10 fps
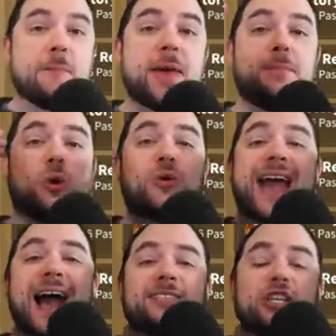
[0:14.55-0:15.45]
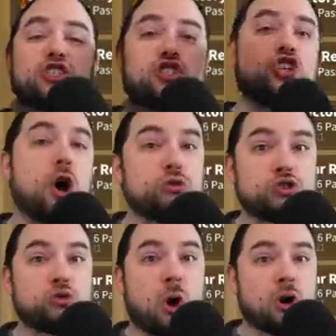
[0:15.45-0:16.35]
people reacted so
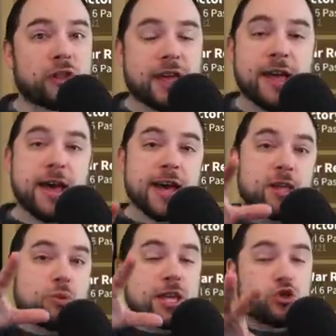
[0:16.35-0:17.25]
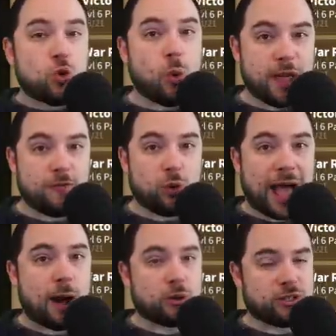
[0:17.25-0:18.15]
strongly that within 24
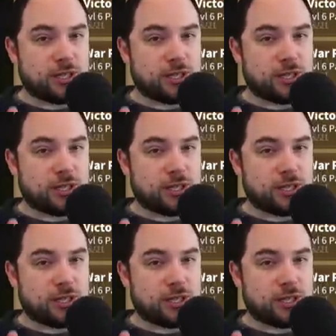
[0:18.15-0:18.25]
hours,